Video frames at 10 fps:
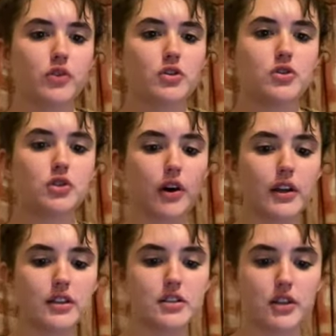
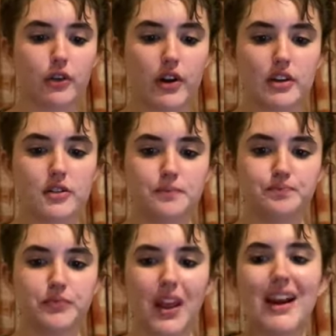starting a series
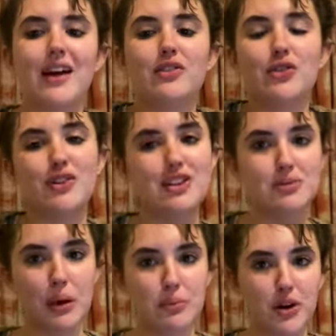and having to
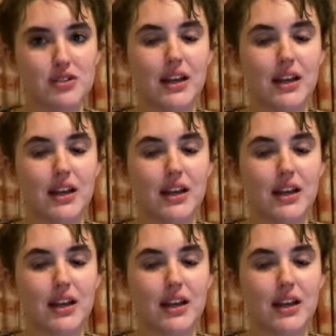anticipate books.